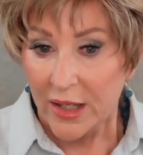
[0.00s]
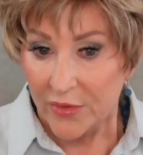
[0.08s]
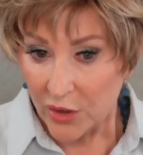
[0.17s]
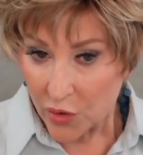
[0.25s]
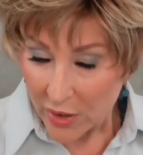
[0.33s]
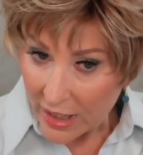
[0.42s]

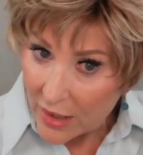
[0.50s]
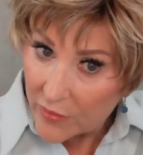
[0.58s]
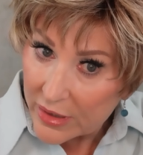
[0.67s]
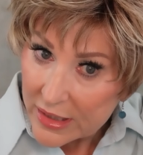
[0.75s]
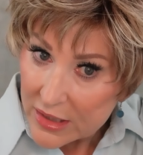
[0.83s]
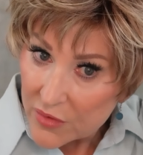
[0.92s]
The
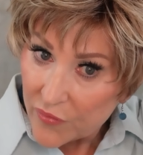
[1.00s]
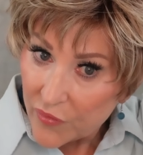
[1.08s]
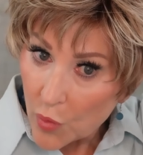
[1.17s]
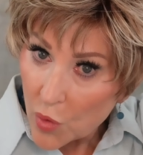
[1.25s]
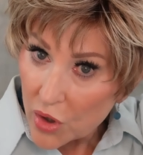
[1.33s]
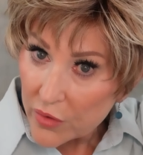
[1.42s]
crown is
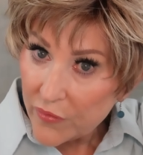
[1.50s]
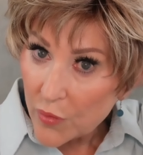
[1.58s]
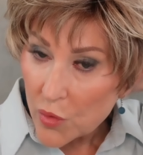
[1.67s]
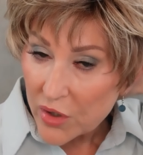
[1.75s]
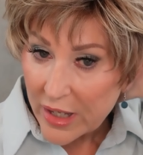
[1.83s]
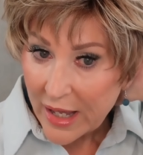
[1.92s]
four to
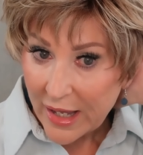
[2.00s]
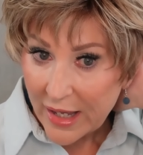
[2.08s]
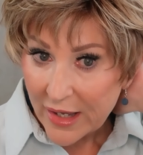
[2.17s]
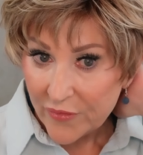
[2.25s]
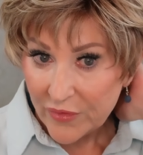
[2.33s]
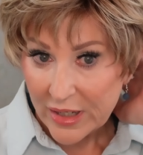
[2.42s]
four and a
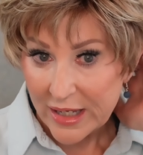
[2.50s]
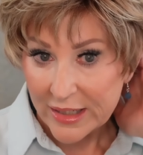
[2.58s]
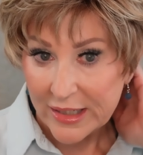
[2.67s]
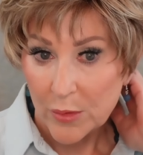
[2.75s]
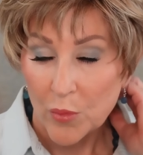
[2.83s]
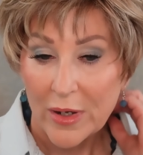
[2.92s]
half
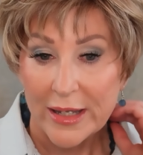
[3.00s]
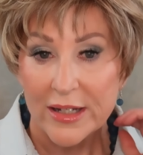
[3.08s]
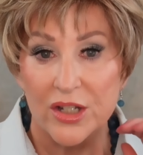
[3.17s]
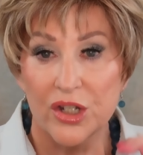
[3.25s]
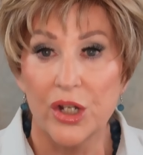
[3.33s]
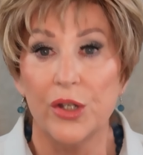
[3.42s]
and it
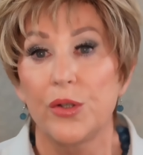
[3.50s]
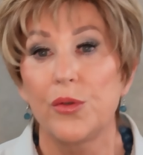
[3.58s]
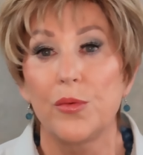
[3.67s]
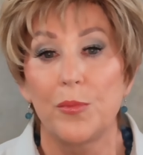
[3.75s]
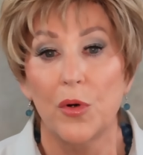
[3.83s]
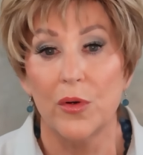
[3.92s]
weighs
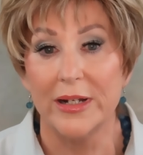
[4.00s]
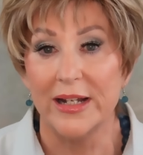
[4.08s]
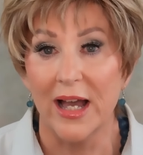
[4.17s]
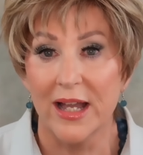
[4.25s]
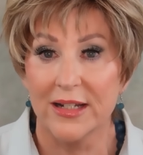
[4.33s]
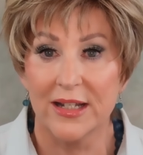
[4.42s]

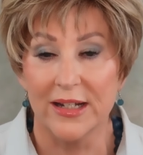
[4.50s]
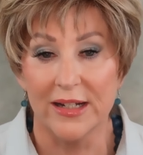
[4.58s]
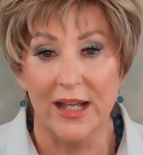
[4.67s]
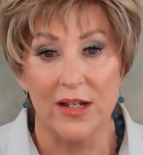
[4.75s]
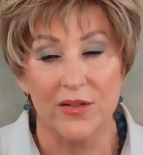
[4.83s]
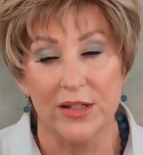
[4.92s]
2.19
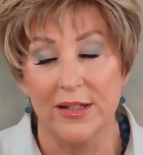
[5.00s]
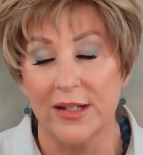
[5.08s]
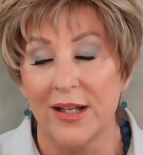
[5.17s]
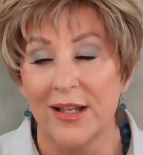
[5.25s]
ounces.